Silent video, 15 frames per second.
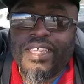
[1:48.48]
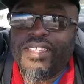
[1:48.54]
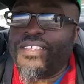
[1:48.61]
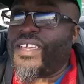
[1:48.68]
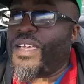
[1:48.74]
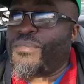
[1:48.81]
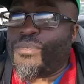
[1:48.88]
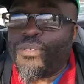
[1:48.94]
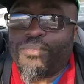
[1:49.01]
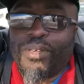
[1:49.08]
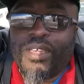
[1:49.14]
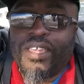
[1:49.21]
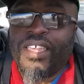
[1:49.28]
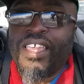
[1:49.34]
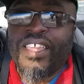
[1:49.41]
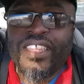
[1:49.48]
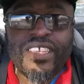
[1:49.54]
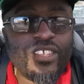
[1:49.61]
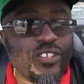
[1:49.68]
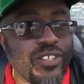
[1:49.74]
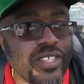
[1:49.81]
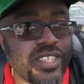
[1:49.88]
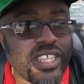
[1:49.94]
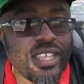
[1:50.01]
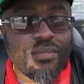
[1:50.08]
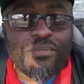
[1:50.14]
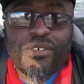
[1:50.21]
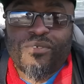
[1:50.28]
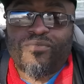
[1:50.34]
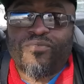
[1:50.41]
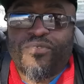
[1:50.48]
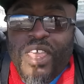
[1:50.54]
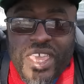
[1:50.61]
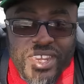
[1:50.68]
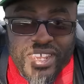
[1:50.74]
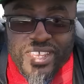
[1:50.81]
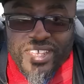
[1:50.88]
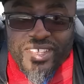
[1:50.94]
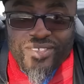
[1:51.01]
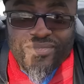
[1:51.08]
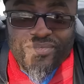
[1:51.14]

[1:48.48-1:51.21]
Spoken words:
You gotta be. This is the thing about vetting.